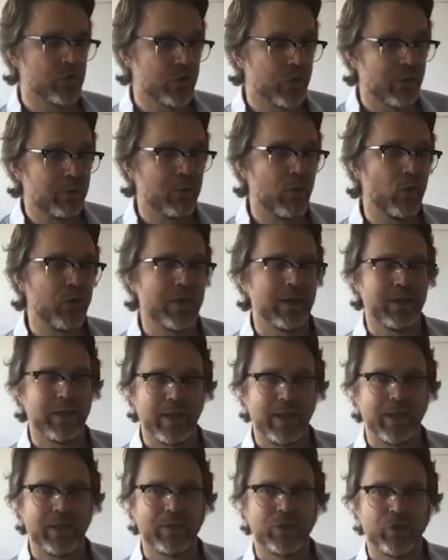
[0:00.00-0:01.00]
the point
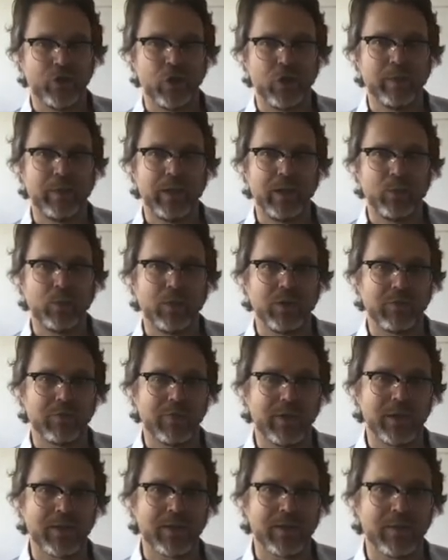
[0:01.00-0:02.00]
that Germany will
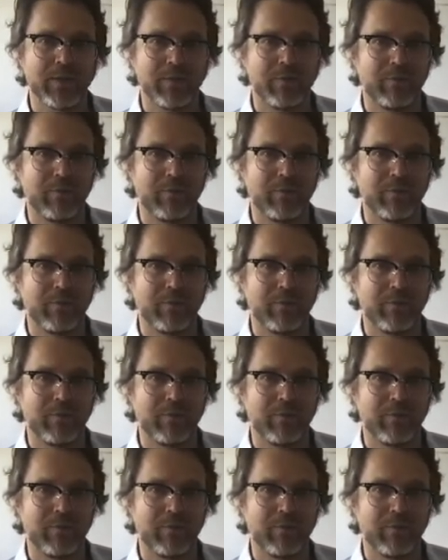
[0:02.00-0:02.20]
risk